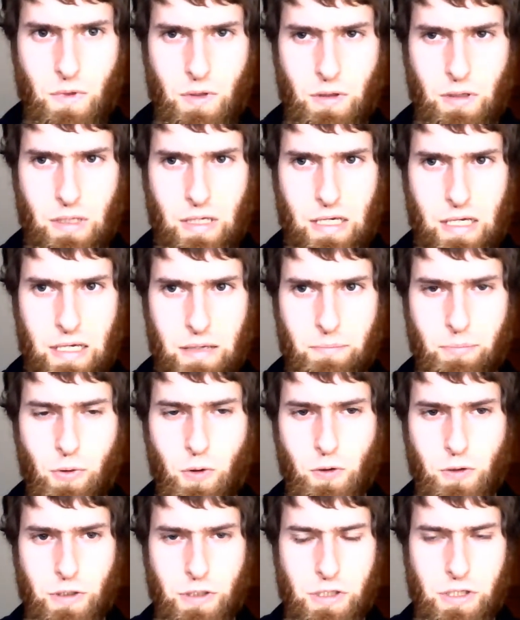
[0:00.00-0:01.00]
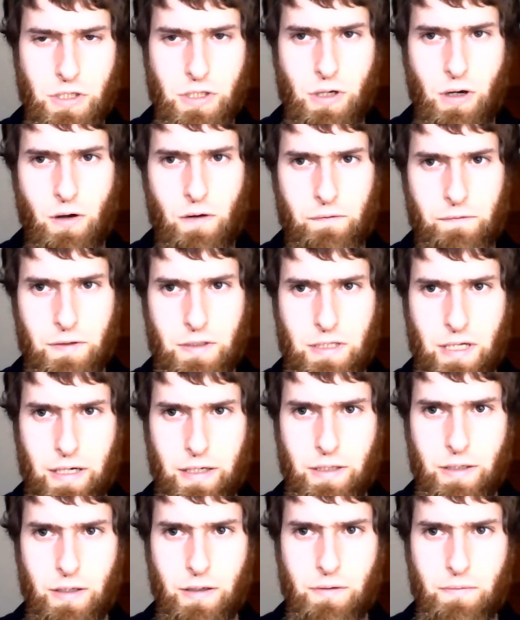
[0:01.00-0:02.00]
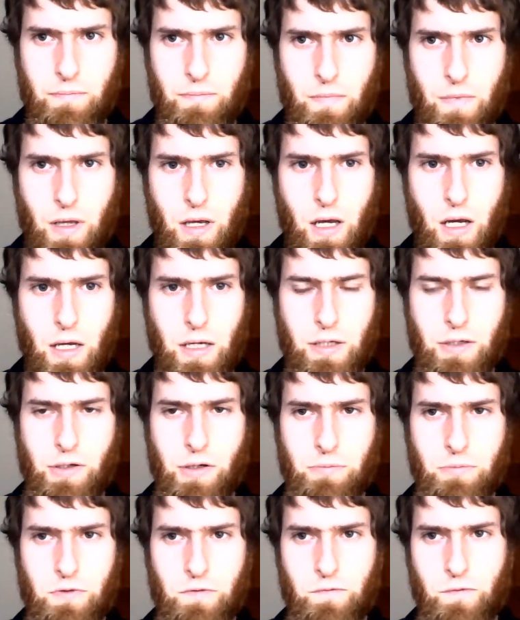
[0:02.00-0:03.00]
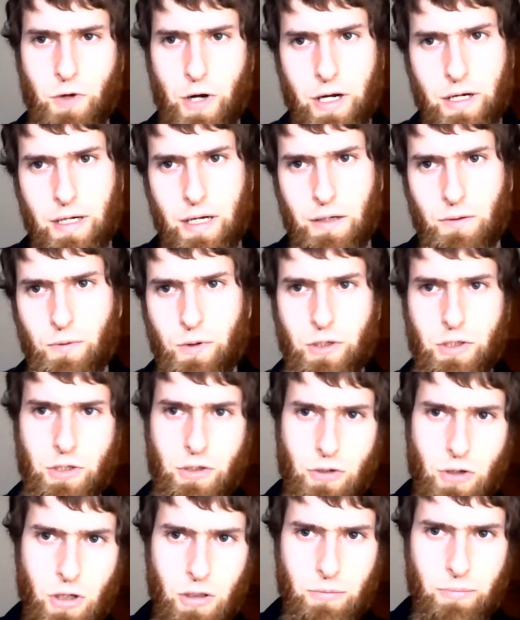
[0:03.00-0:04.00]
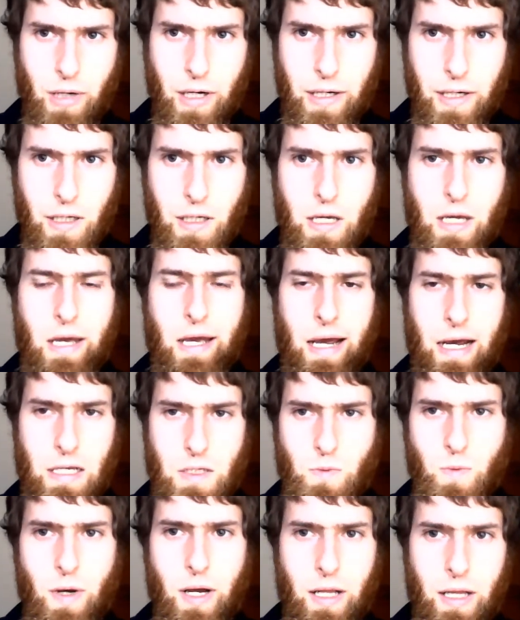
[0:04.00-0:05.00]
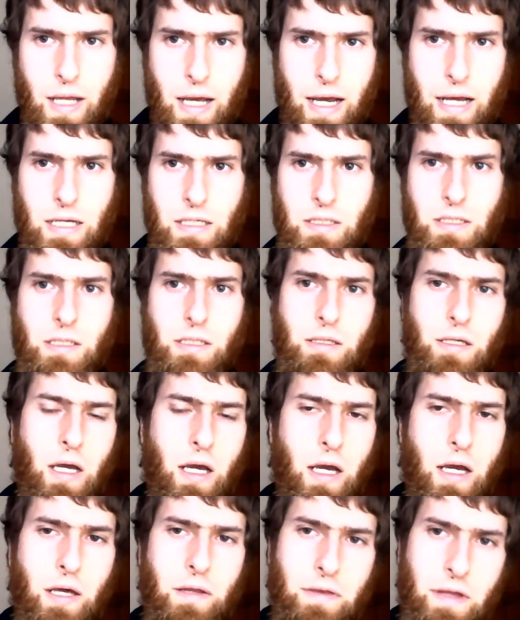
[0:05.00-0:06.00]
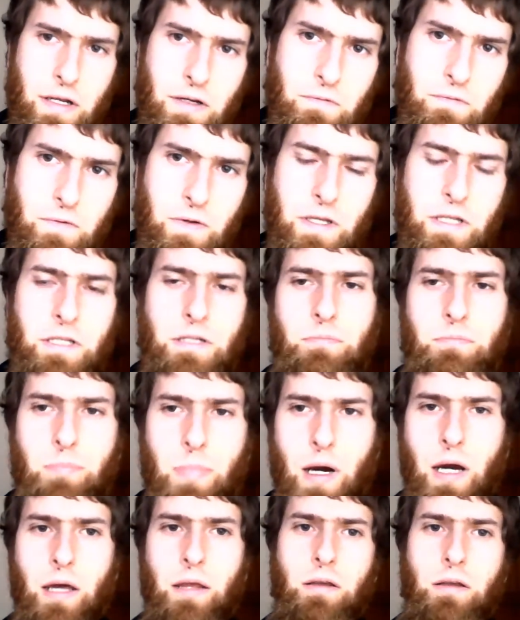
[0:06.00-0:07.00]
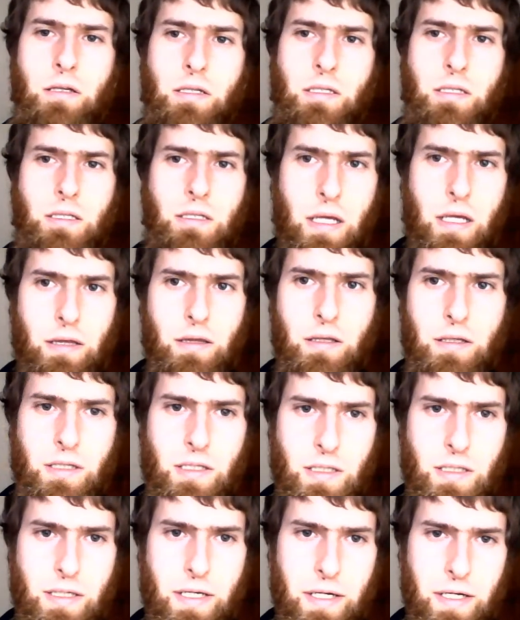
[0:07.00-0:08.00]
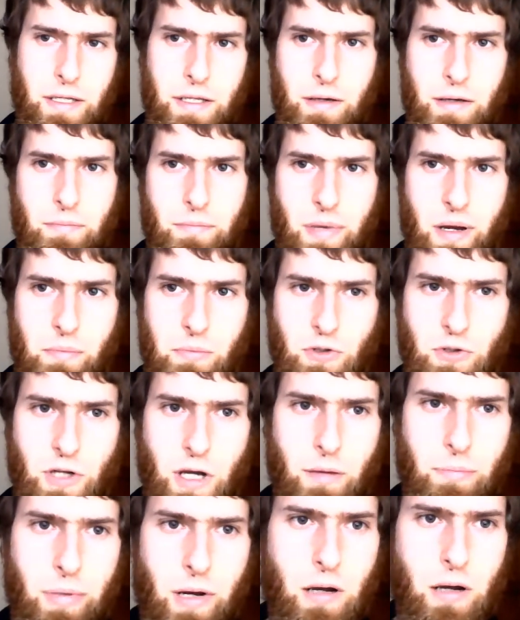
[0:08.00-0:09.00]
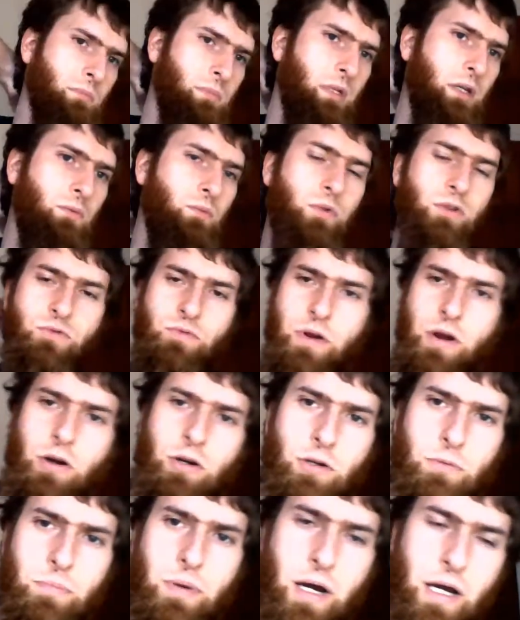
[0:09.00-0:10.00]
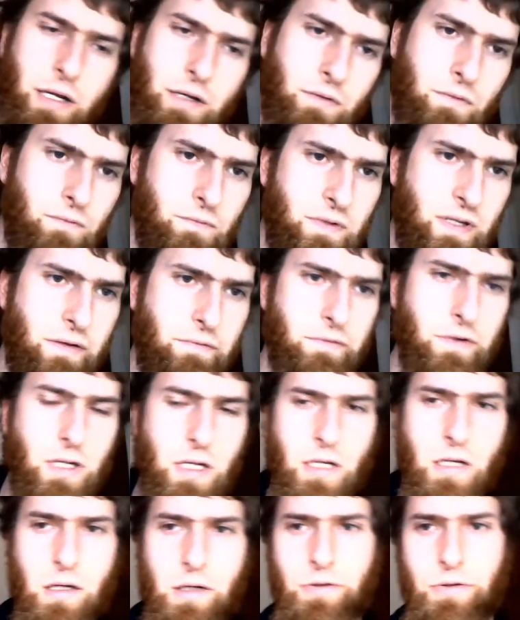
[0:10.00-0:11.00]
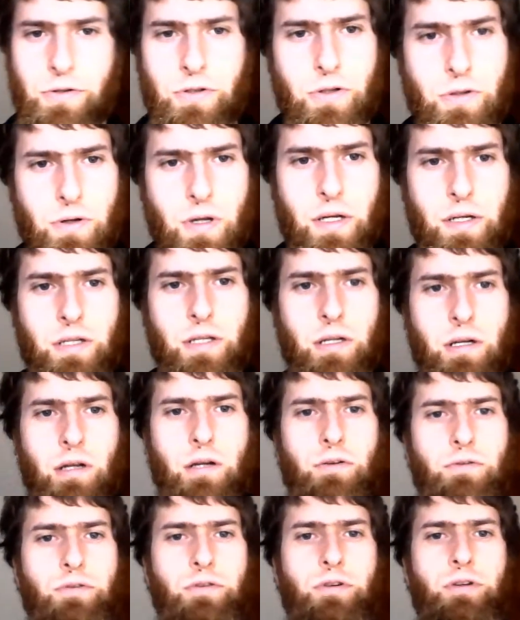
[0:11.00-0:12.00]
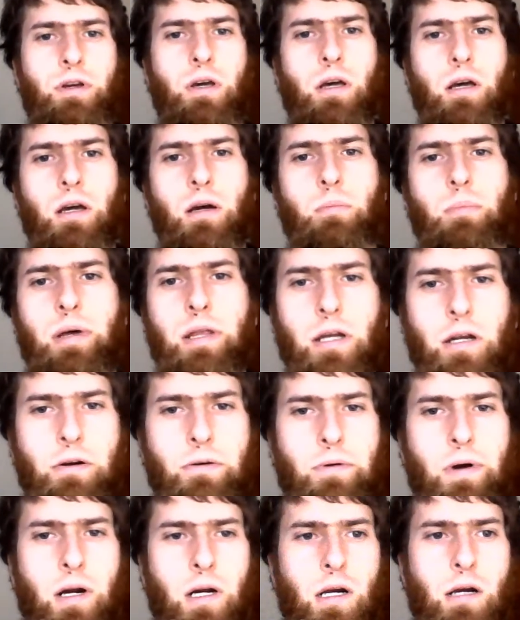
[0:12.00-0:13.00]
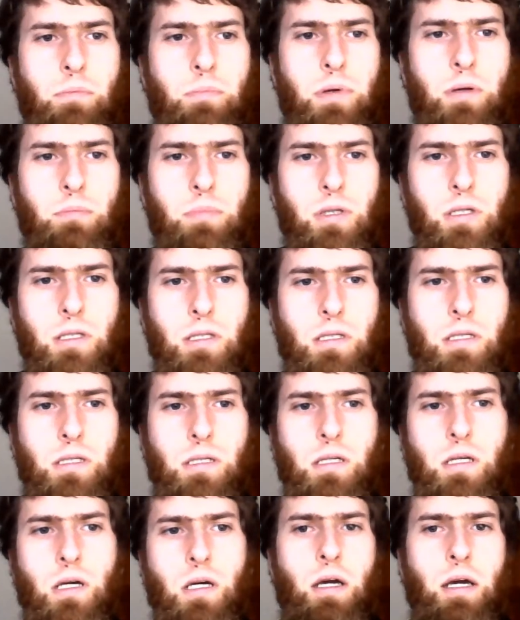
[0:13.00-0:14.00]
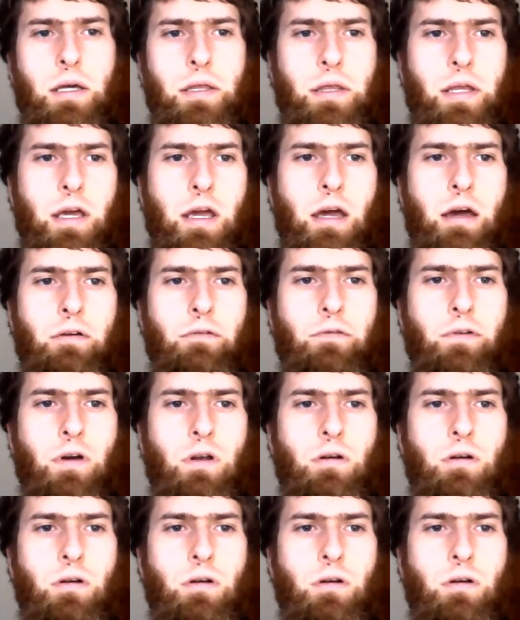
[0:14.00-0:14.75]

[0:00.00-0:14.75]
the importance of the centre in terms of trade networks and gold mining, as well as their defeat by the state that succeeded them, by Mutapa. Then it was reoccupied 1700 to 1900 by the Karanga peoples, and they have